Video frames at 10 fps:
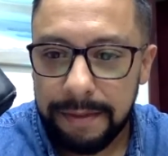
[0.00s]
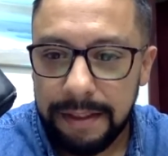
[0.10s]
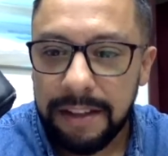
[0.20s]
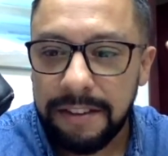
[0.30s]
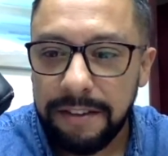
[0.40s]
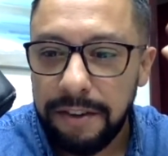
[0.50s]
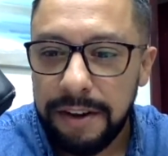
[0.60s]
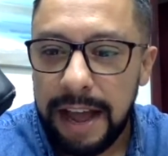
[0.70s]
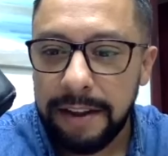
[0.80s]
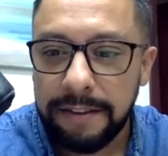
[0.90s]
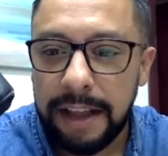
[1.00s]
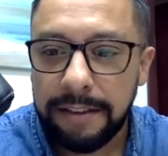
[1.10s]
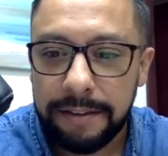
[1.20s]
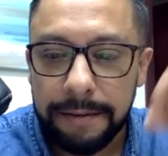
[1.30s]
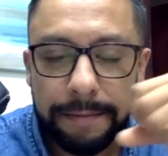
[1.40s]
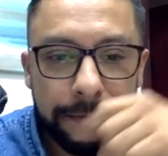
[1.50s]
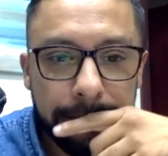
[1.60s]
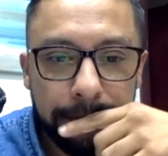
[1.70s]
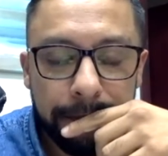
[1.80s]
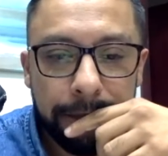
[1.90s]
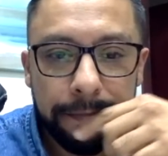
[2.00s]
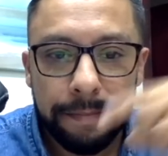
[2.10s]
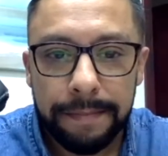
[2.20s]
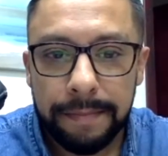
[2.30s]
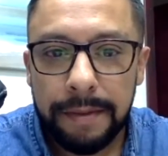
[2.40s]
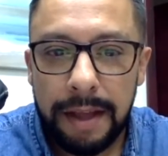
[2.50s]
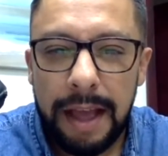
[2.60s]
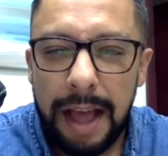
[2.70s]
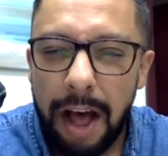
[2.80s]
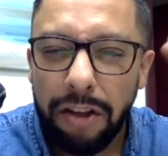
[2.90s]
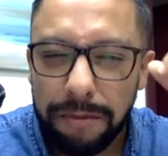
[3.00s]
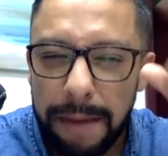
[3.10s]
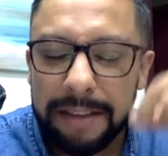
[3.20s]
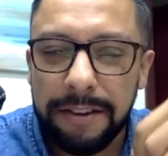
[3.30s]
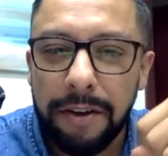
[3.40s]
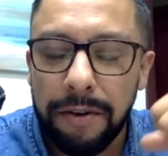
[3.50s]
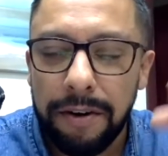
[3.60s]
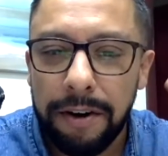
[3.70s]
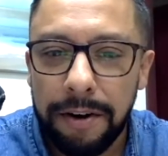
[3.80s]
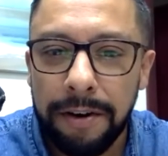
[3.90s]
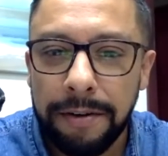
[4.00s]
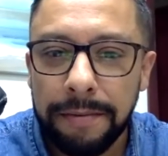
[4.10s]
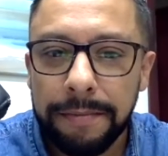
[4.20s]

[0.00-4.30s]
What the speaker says: This is the United States. How is Mexico going to learn?